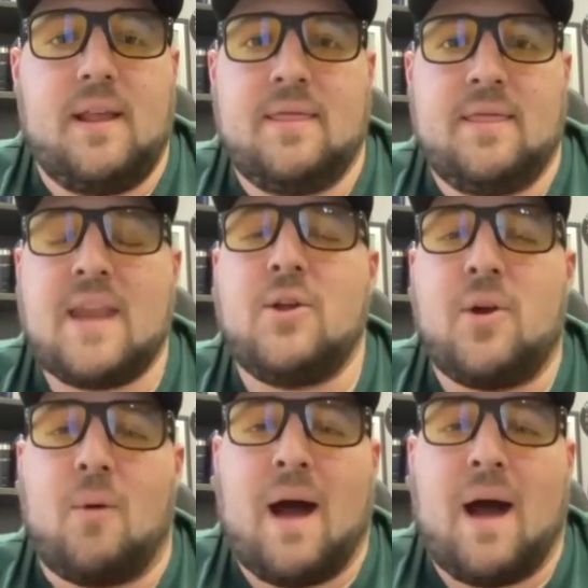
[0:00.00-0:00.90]
Then you
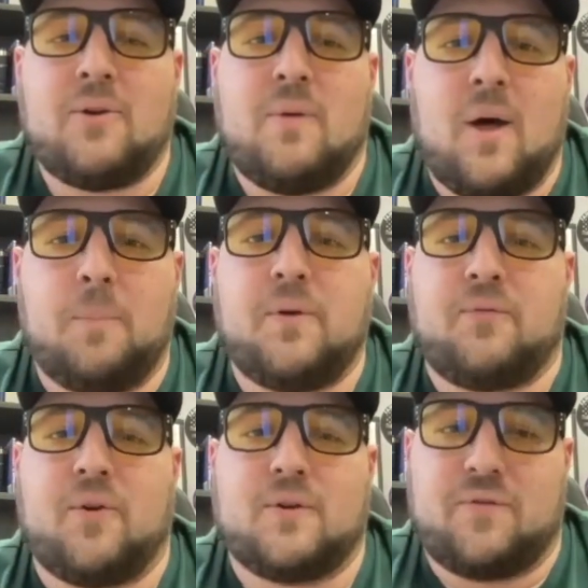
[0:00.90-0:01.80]
go out and you help your
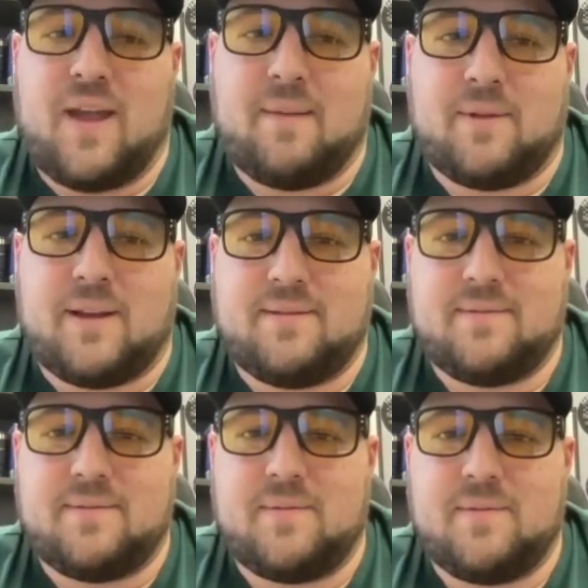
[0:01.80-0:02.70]
first family.
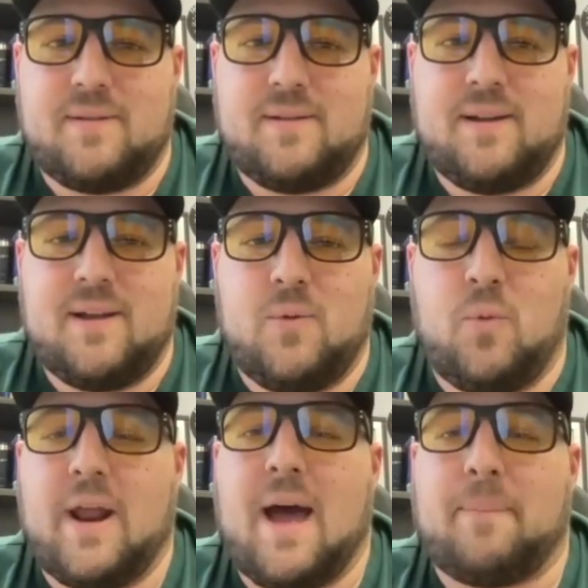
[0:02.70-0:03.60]

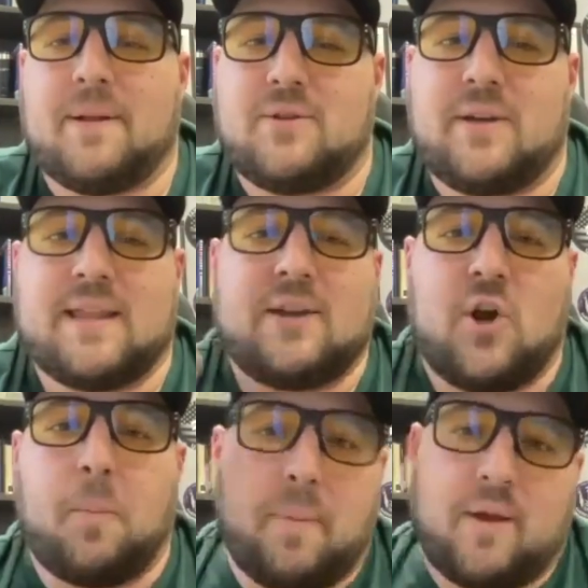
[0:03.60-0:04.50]
What happens? You get that
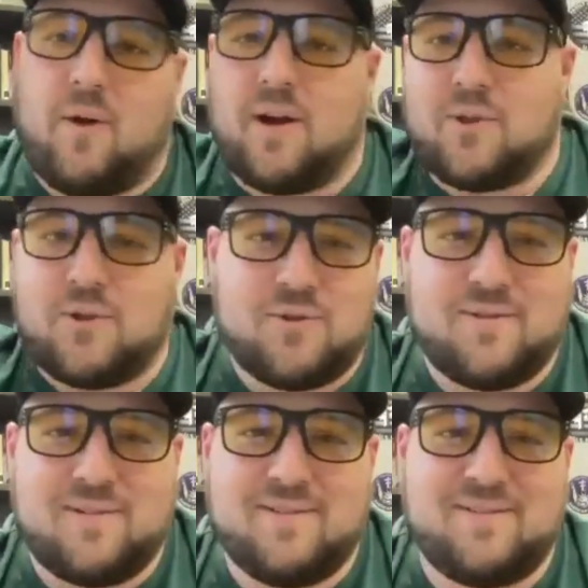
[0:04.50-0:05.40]
dopamine rush.
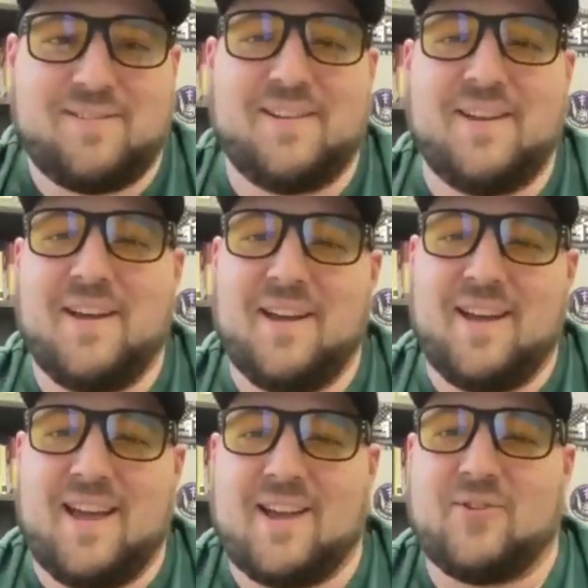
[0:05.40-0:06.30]

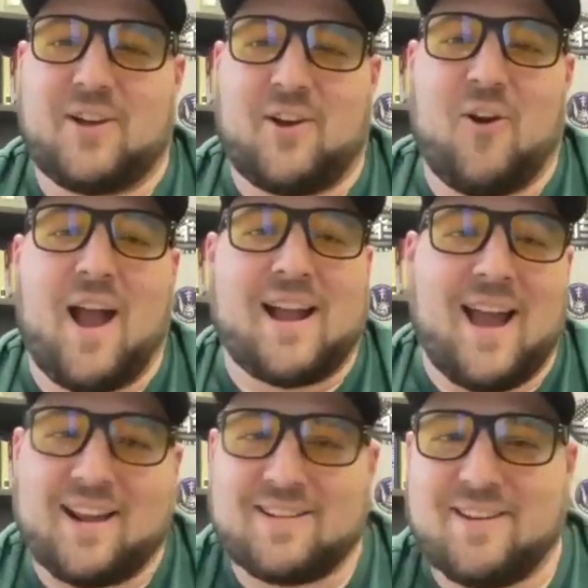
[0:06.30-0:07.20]
And you're like a crack
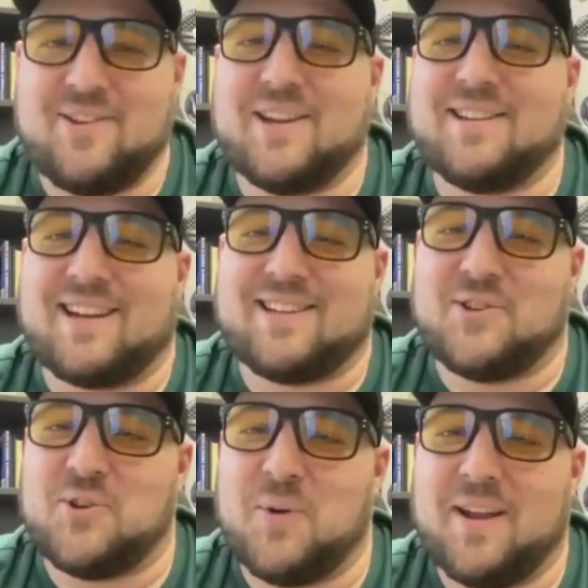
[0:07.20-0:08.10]
addict and you get
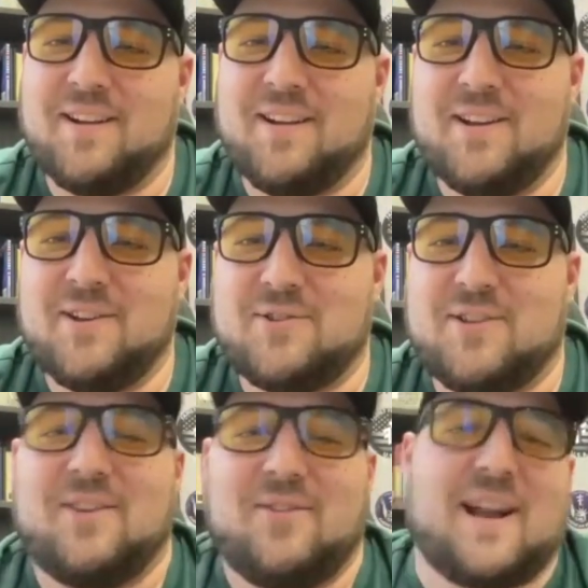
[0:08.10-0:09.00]
addicted to it. So
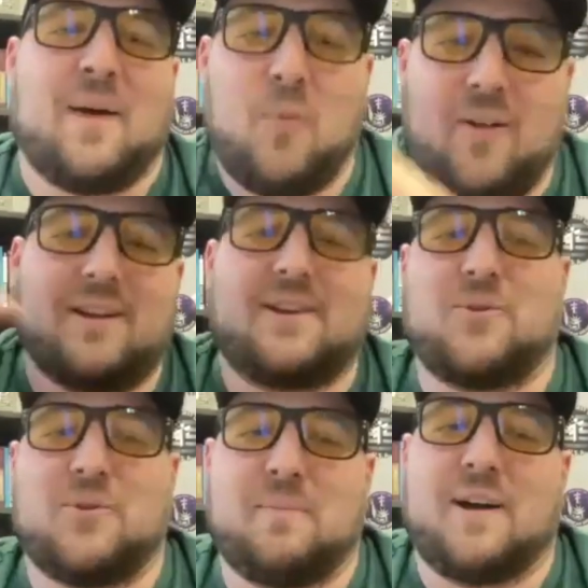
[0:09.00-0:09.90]
then you're like, I'm willing to go
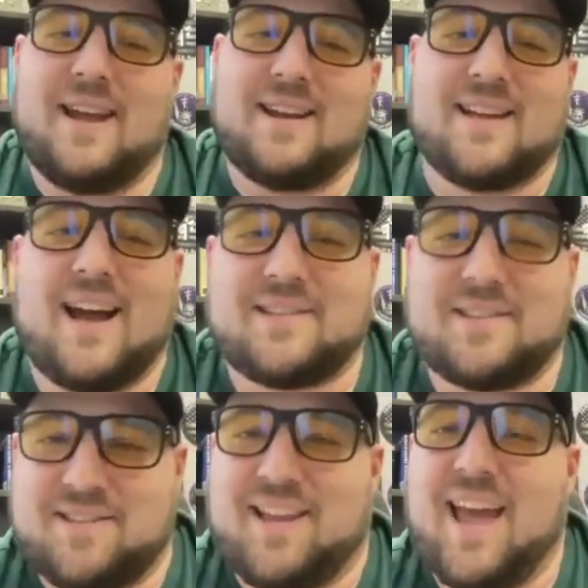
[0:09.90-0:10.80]
do the mundane
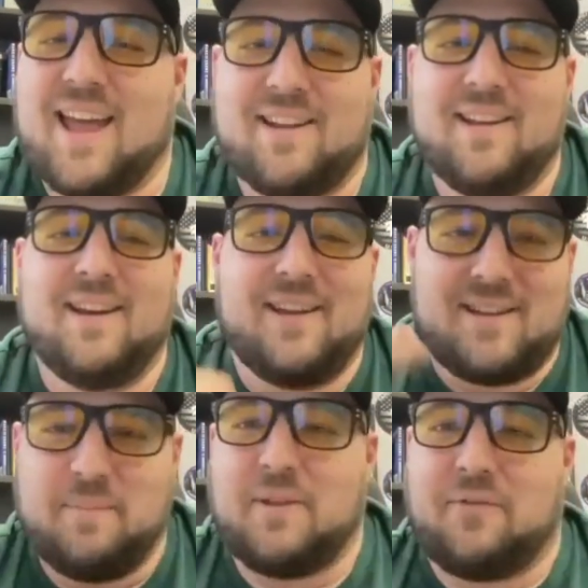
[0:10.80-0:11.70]
tasks again
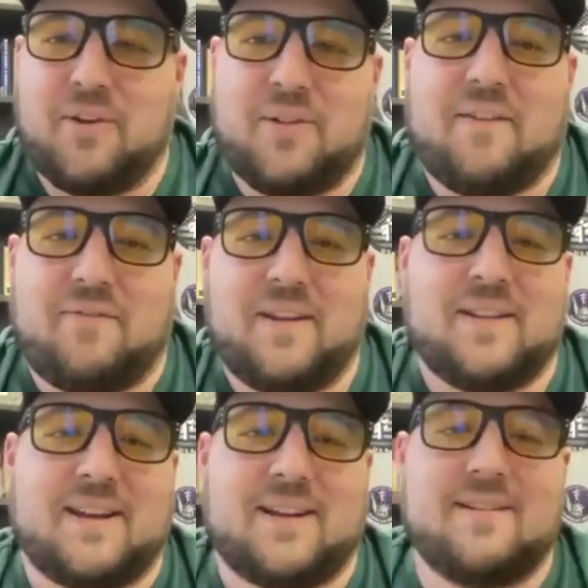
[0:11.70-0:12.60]
to be able to feel that
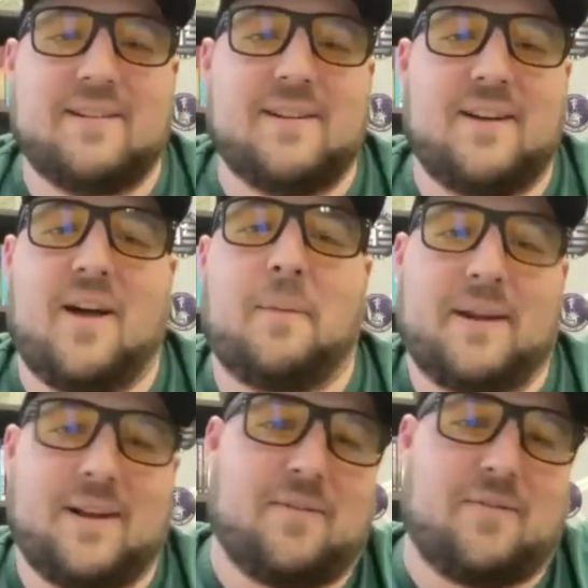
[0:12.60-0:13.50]
feeling of helping
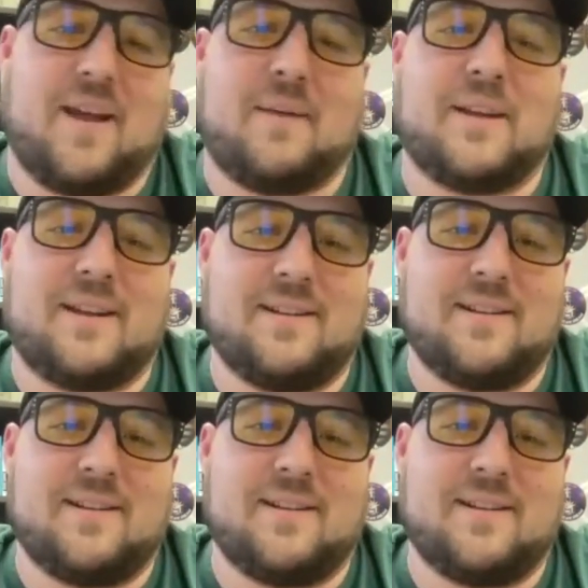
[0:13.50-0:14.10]
another family.